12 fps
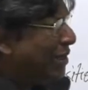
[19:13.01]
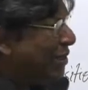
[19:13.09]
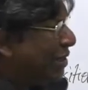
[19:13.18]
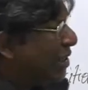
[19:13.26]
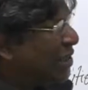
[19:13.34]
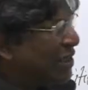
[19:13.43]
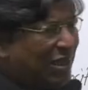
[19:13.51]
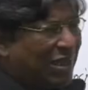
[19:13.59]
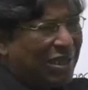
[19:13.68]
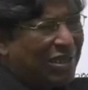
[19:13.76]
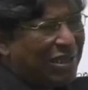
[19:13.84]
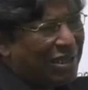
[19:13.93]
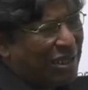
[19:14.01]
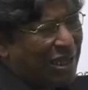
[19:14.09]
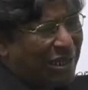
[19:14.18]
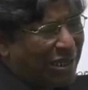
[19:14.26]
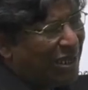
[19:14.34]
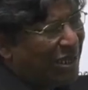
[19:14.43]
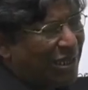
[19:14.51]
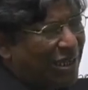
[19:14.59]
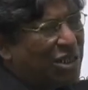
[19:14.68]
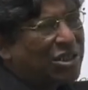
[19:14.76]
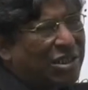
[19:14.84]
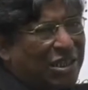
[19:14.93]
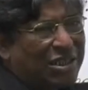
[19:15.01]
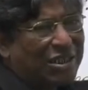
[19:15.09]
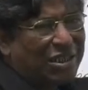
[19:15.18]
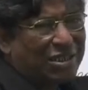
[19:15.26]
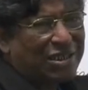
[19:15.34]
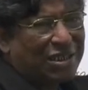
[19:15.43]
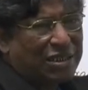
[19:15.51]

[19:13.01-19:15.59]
the English sentences.